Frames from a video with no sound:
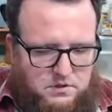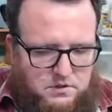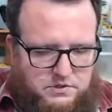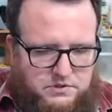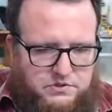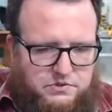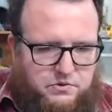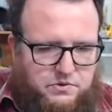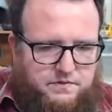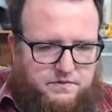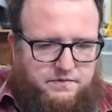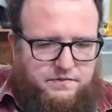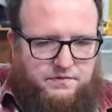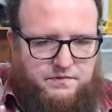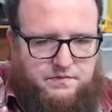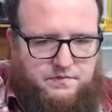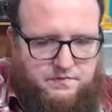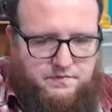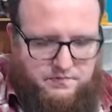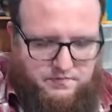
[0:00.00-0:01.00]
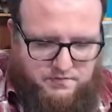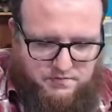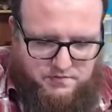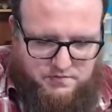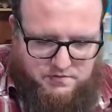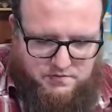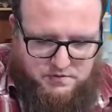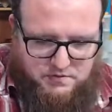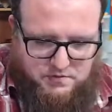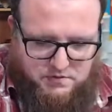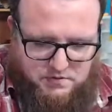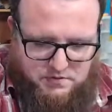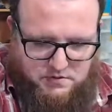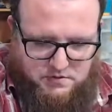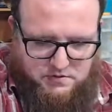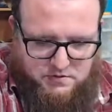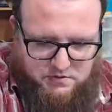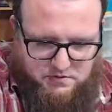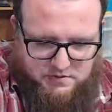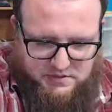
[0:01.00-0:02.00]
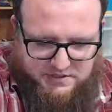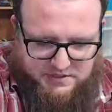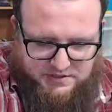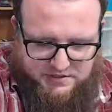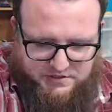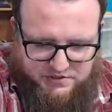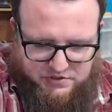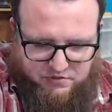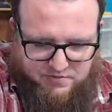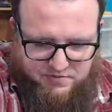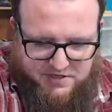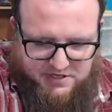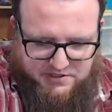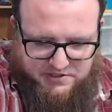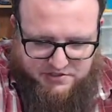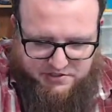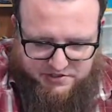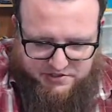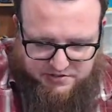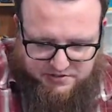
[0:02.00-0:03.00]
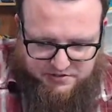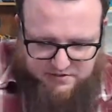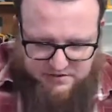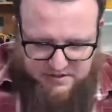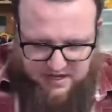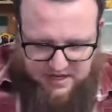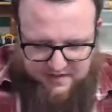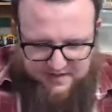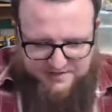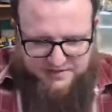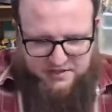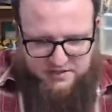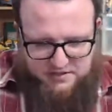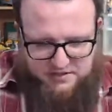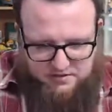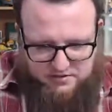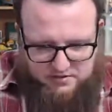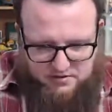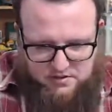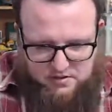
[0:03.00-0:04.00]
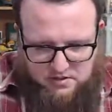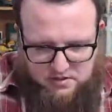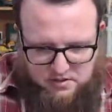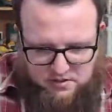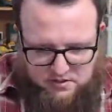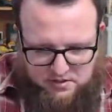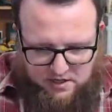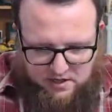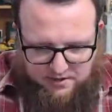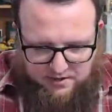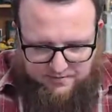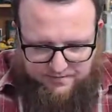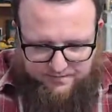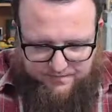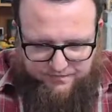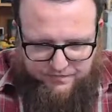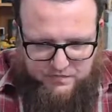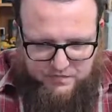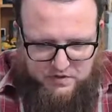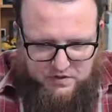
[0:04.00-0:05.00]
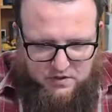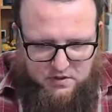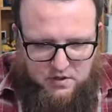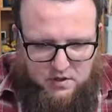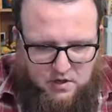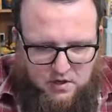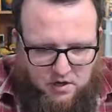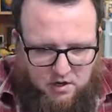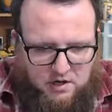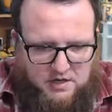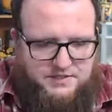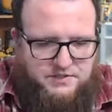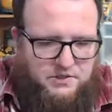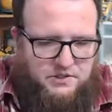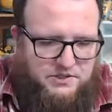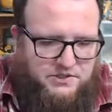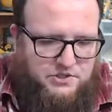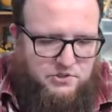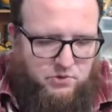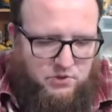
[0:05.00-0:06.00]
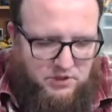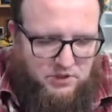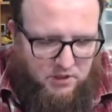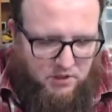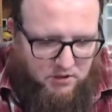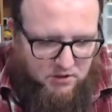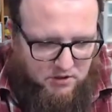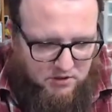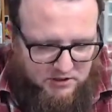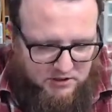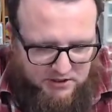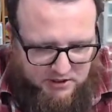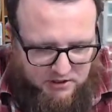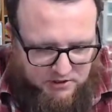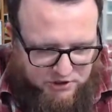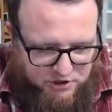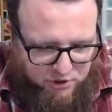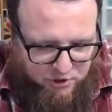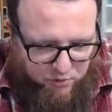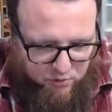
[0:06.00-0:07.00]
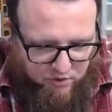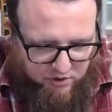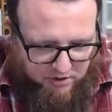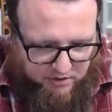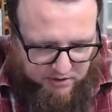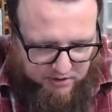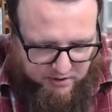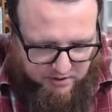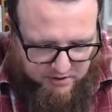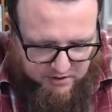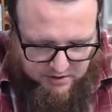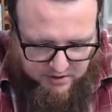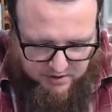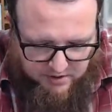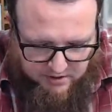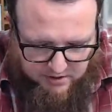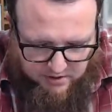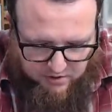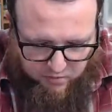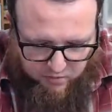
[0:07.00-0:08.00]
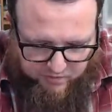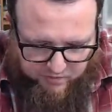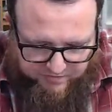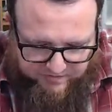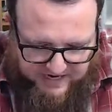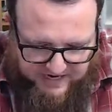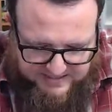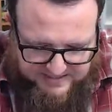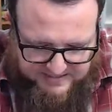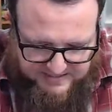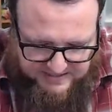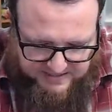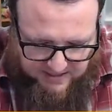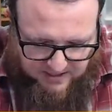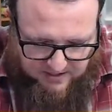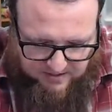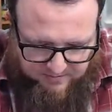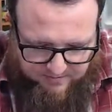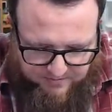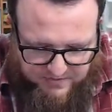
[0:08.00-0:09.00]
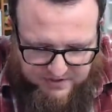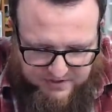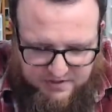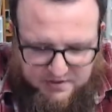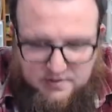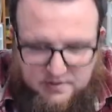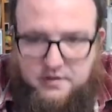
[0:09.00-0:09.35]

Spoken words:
Sort of. That doesn't do much. Yeah, that's good. There. All right, so let's do a little tour. We've got some.